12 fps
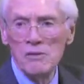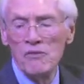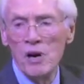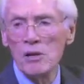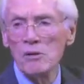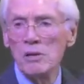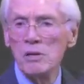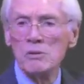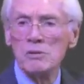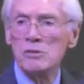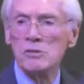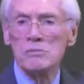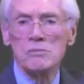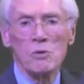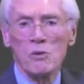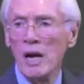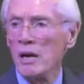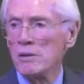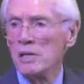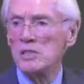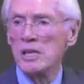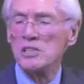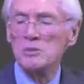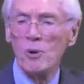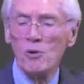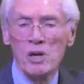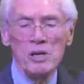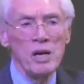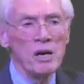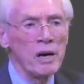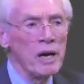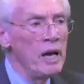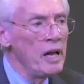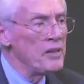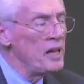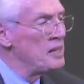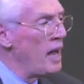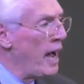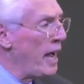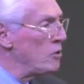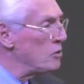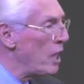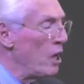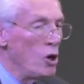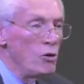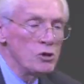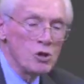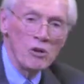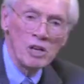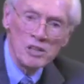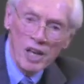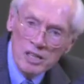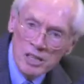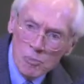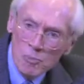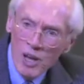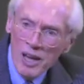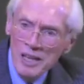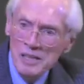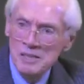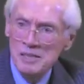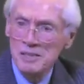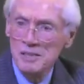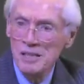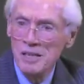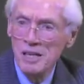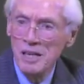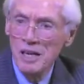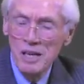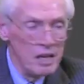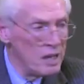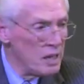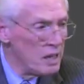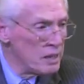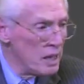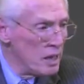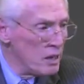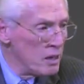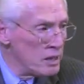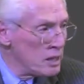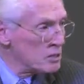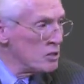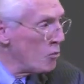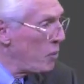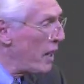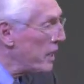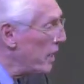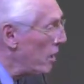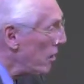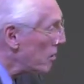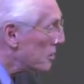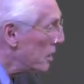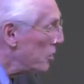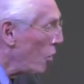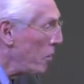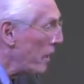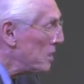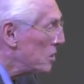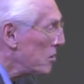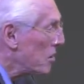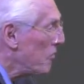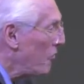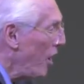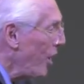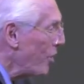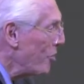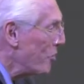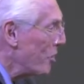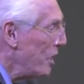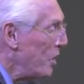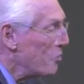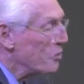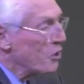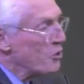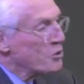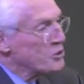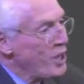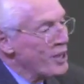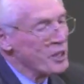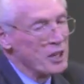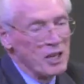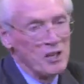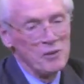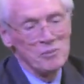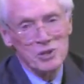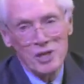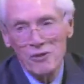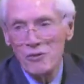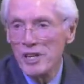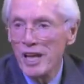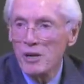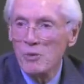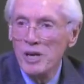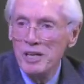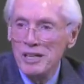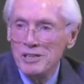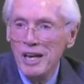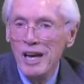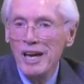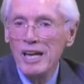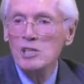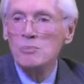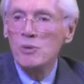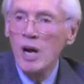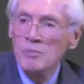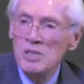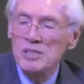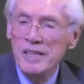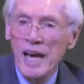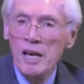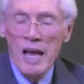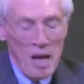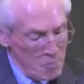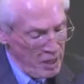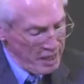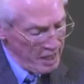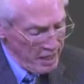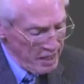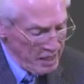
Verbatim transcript: followed and around as they spoke in the area, they die, and you say, who's going to take their place? There's nobody else. Nobody's going to follow. Well, the Lord's not going to leave himself without a witness. He's promised that. But